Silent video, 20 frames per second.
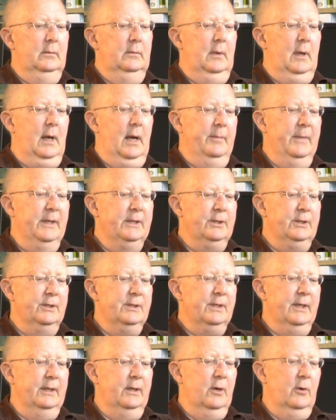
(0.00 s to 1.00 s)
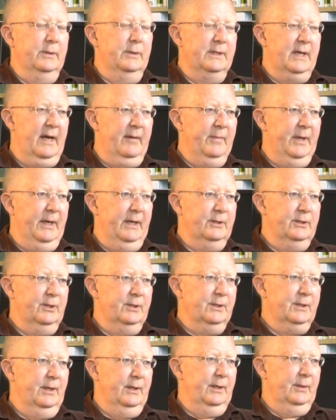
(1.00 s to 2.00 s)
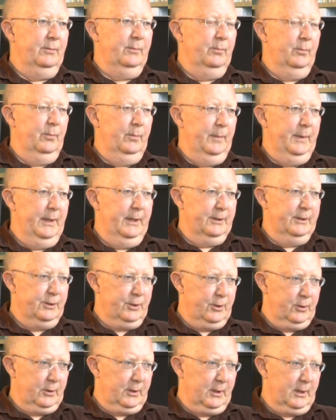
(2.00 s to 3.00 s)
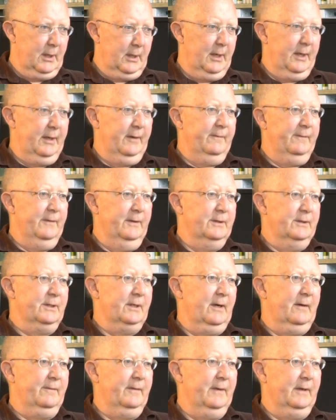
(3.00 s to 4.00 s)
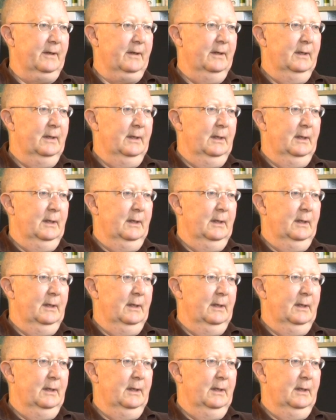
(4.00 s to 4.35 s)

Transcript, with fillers: I'm interested and always have been interested in, in a certain kind of philosophic